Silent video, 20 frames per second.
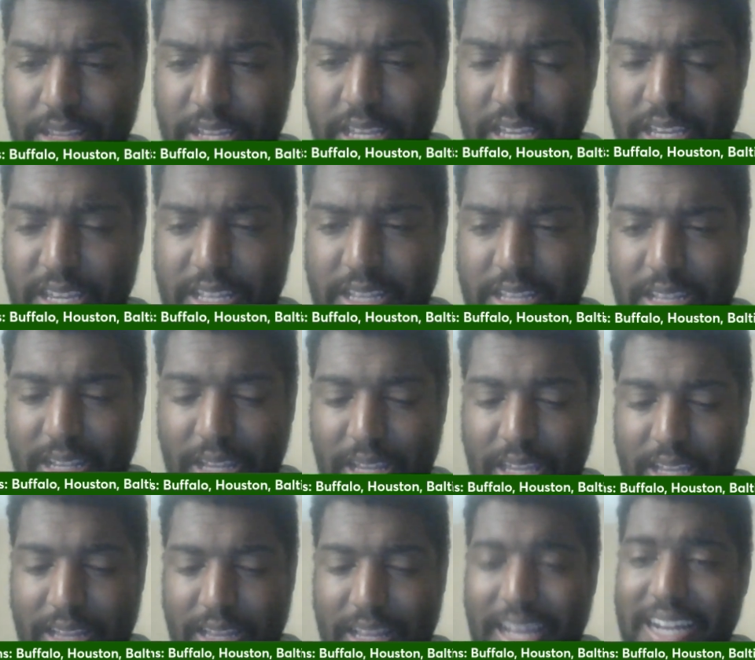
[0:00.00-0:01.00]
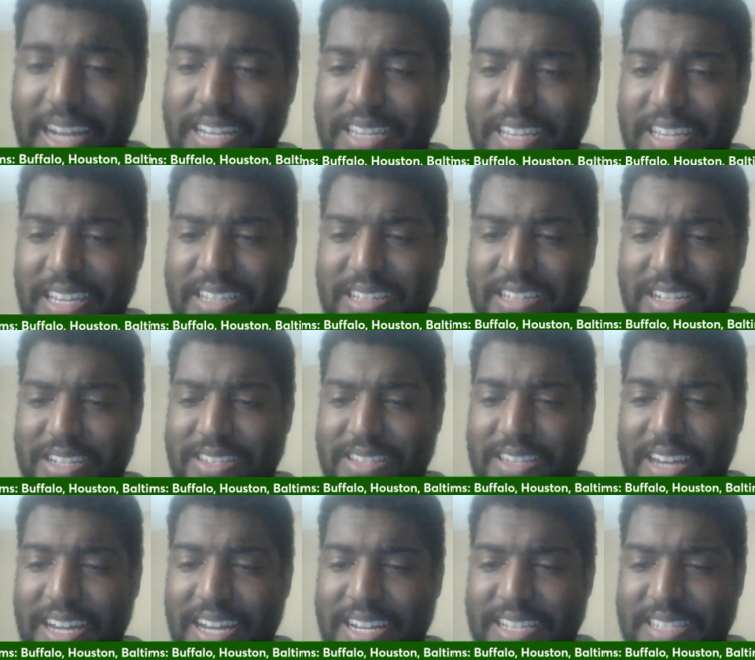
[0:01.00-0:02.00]
and again, like a lot of things are just
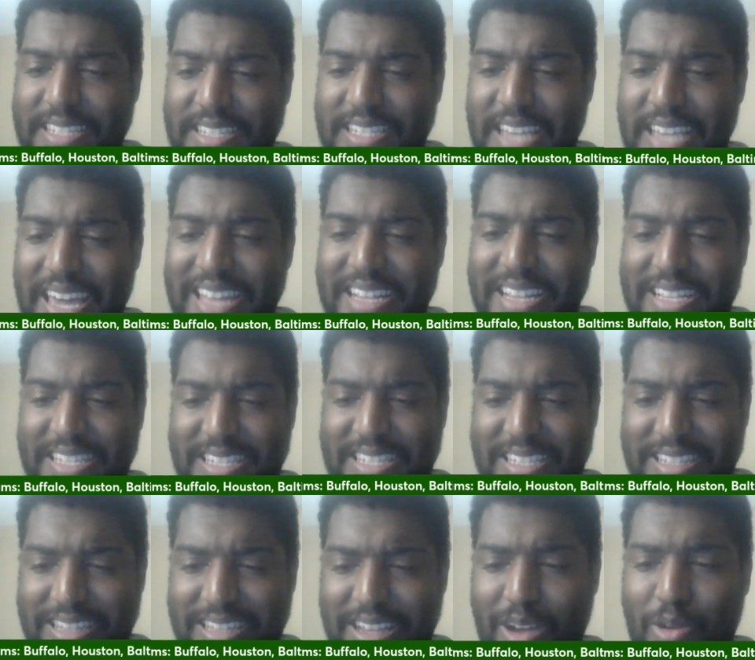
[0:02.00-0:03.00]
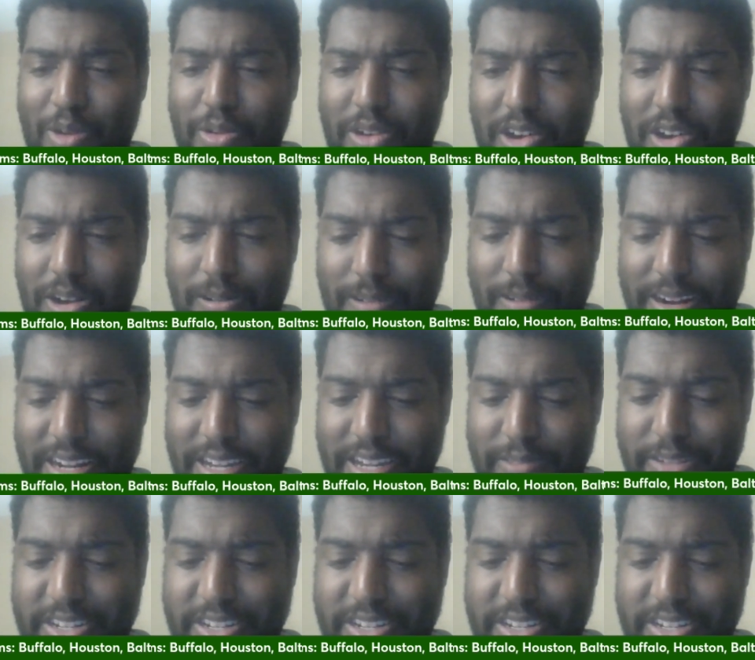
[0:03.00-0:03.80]
kind of set in stone already,